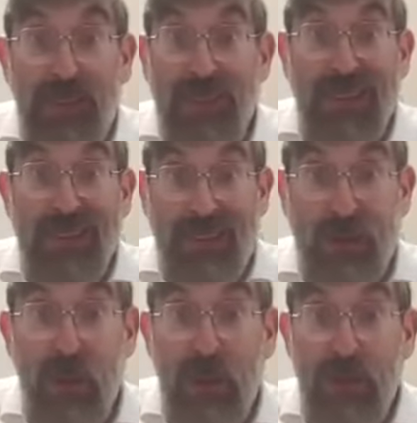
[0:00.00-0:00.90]
be the
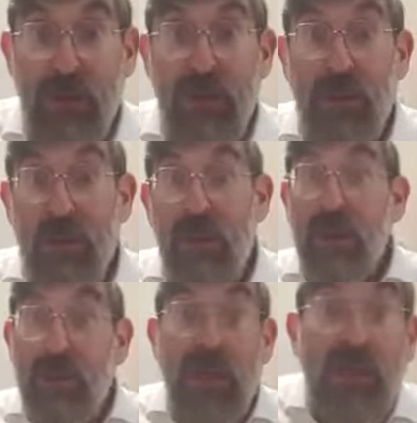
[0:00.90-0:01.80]
easiest one.
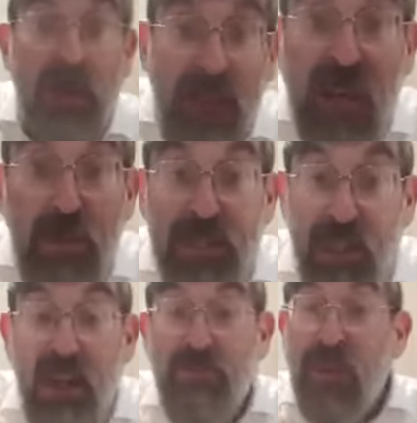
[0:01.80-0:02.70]
Kichu was
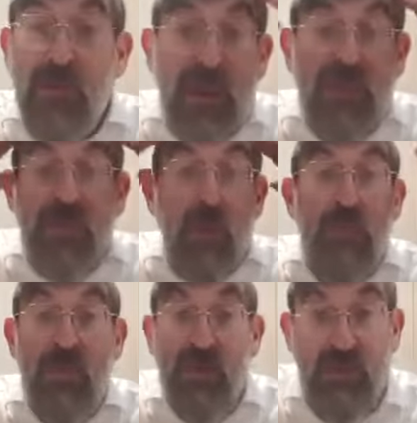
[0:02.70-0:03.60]
the Ephraim. We had
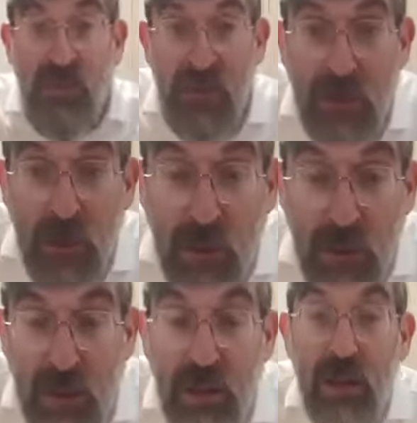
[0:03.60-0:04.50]
one this
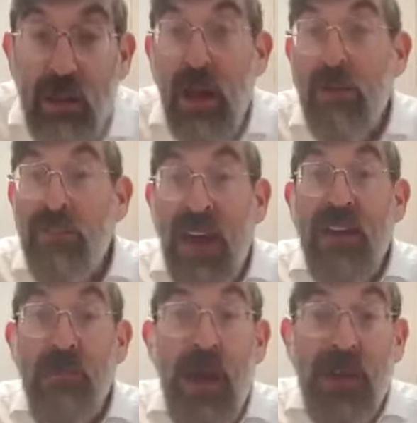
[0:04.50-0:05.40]
galore.
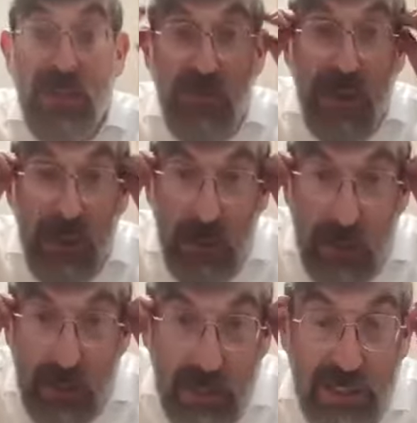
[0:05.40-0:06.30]
Havaya makash havaya.
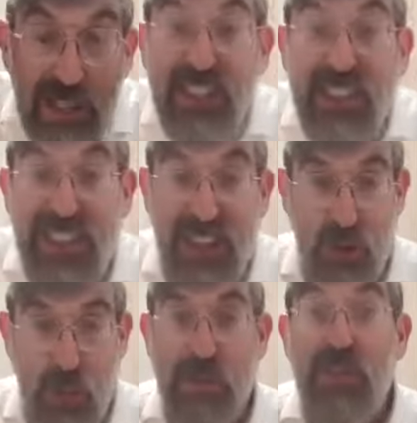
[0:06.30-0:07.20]
They'd see it's not
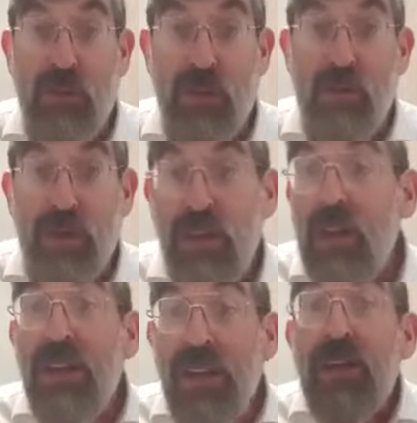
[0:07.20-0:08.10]
stated openly in the Torah.
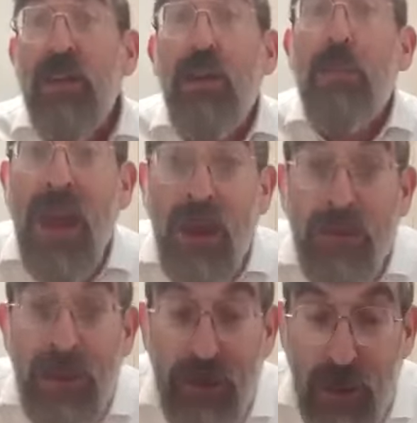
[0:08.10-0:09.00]

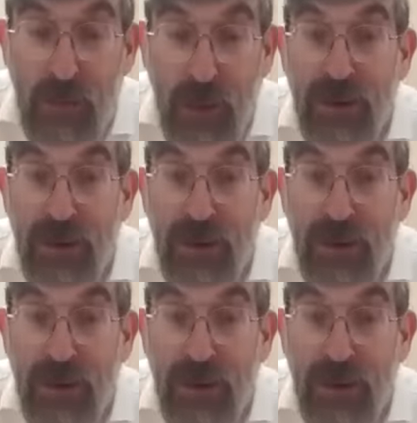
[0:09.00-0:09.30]
Apparently,